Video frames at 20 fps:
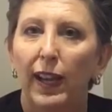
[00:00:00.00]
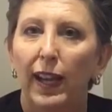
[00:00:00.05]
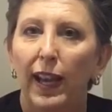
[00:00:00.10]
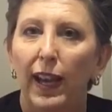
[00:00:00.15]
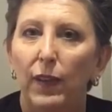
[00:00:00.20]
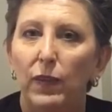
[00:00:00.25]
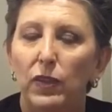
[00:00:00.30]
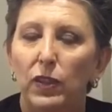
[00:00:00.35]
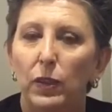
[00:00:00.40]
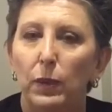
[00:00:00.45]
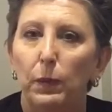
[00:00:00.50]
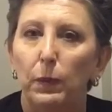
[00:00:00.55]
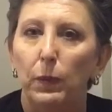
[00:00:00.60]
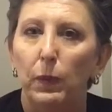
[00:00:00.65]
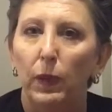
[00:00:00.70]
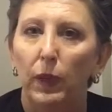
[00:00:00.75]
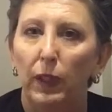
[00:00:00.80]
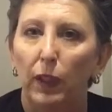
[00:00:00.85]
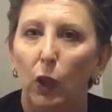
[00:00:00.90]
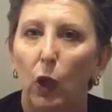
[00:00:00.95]
have some
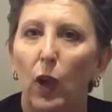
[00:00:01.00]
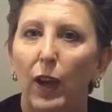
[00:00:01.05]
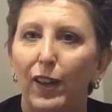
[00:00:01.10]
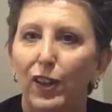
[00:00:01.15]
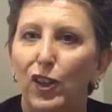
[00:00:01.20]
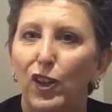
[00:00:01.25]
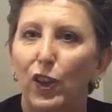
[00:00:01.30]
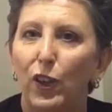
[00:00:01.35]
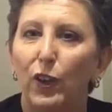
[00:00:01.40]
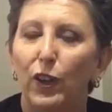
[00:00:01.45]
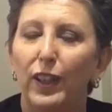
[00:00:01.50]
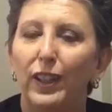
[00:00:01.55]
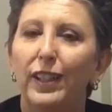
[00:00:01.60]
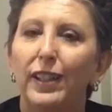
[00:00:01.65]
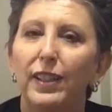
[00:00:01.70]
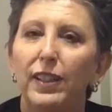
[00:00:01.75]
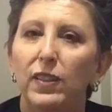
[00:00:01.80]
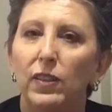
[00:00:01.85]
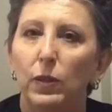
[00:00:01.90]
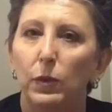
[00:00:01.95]
light shone on
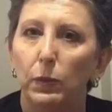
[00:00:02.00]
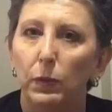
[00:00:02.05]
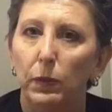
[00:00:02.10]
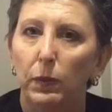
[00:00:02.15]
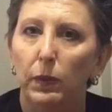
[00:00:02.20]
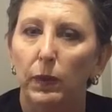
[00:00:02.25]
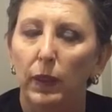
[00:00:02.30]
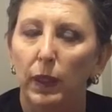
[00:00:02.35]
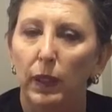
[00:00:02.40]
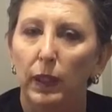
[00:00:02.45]
it, some